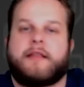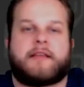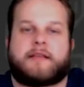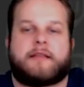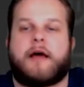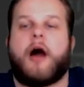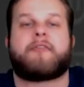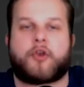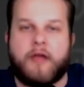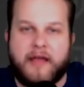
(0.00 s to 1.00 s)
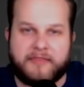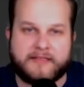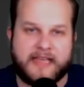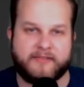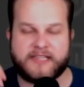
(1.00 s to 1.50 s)
the hovercraft that
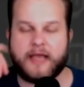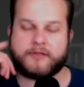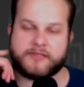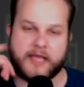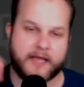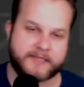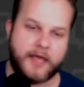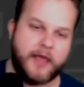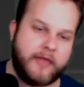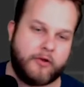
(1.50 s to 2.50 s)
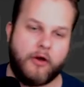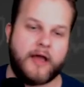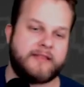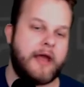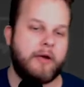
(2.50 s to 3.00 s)
David Xanatos has, and they're all
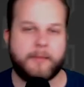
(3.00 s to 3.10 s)
heading that way.